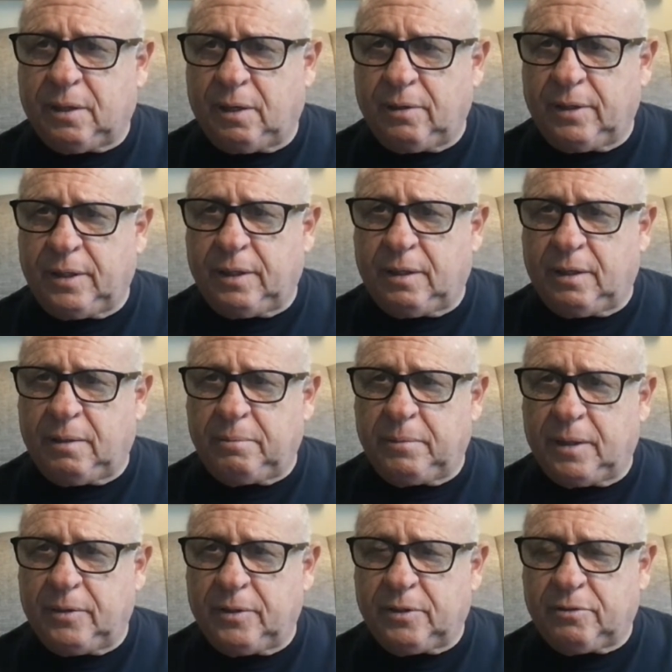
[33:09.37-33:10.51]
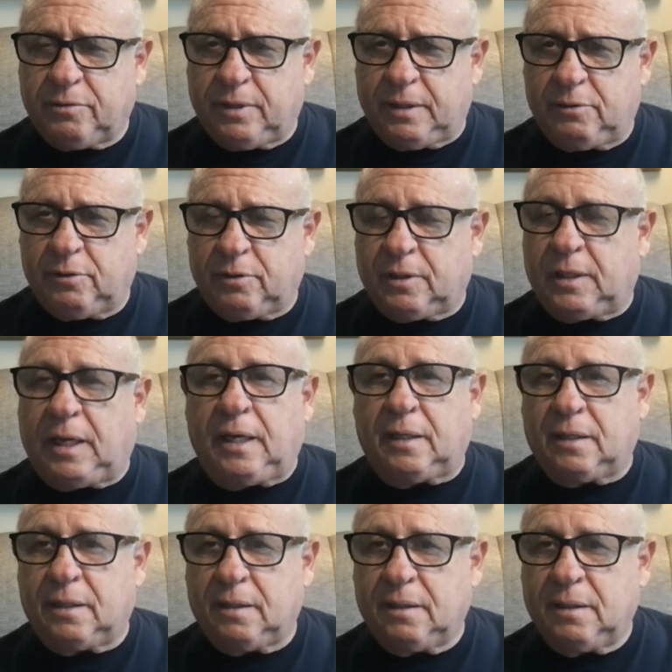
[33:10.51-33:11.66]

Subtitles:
Harinam on the street look like?